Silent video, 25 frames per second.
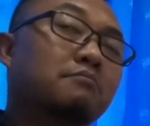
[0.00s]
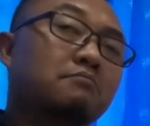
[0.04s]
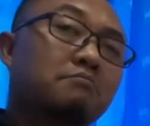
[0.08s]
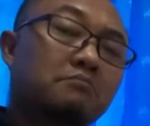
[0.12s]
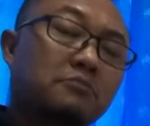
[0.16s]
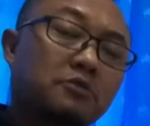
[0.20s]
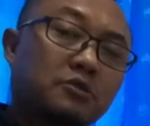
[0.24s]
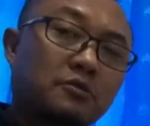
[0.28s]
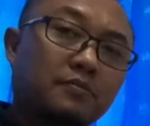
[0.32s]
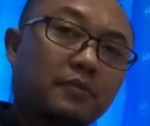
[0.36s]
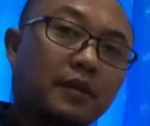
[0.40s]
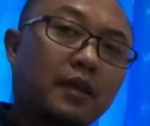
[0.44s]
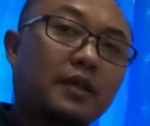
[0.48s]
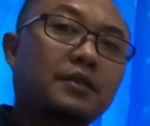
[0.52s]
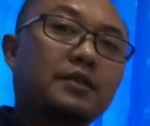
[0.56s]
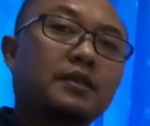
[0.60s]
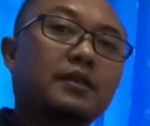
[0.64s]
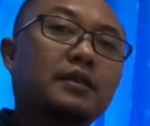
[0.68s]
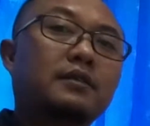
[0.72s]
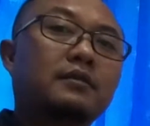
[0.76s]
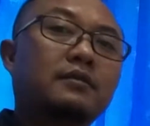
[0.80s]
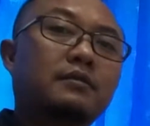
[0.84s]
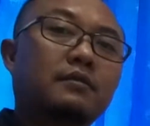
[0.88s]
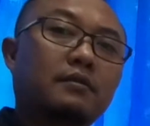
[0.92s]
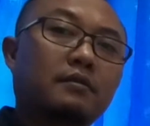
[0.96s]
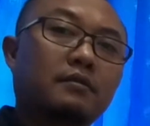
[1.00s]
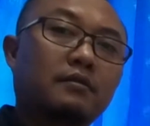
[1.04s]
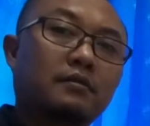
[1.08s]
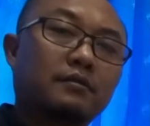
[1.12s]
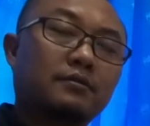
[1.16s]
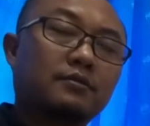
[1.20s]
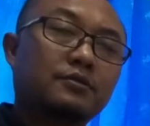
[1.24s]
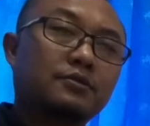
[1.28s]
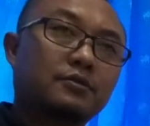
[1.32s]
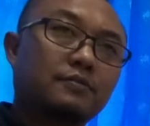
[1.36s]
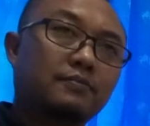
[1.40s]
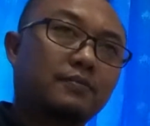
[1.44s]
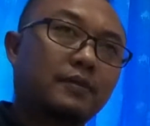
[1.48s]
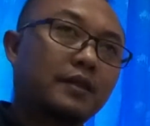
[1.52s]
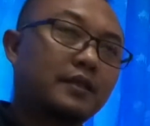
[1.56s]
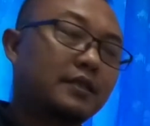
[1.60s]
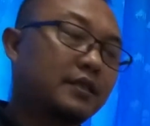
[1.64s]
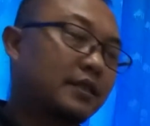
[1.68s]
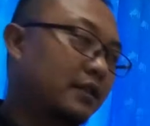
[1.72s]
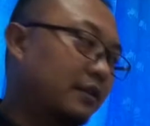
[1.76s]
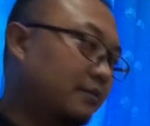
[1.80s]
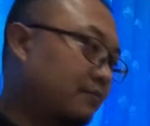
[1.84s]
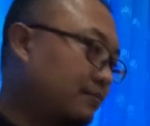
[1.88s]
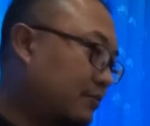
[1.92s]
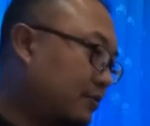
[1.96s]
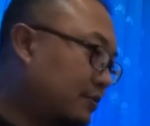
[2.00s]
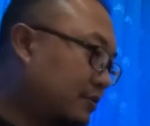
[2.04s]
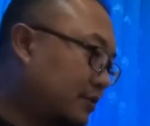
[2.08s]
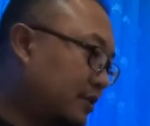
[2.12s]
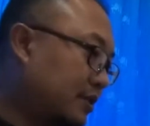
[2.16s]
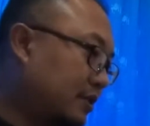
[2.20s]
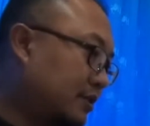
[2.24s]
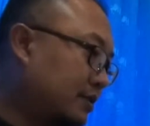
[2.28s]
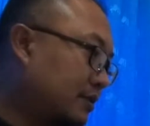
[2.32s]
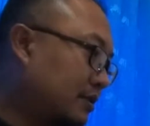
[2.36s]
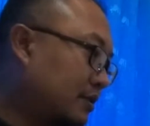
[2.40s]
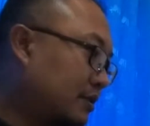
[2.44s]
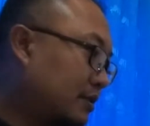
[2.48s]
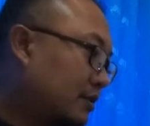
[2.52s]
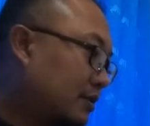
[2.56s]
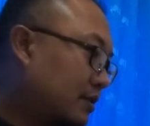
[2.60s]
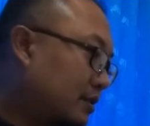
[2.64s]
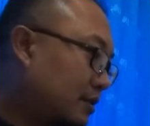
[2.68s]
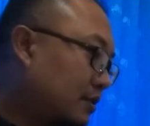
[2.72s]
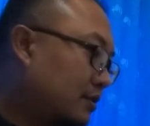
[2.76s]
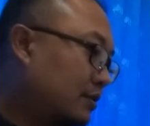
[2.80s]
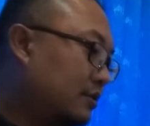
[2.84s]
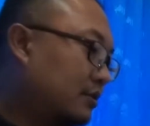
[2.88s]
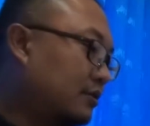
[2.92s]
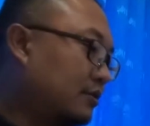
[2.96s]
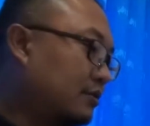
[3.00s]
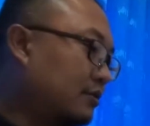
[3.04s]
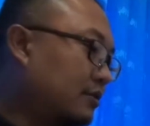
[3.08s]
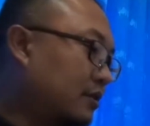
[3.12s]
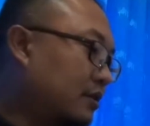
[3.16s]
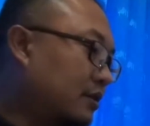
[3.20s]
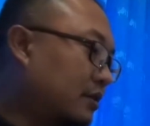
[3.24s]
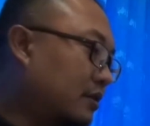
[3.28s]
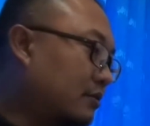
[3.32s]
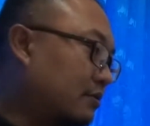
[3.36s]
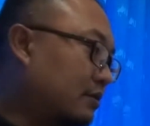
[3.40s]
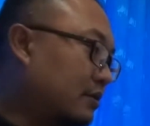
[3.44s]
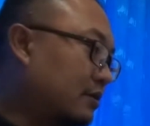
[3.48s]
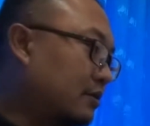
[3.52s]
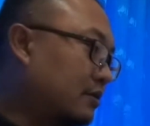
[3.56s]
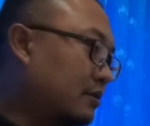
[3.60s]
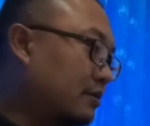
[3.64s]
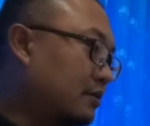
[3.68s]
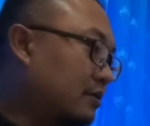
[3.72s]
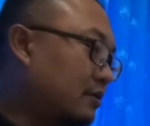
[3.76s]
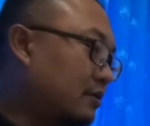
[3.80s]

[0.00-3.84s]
supply chain or supply chain and process to our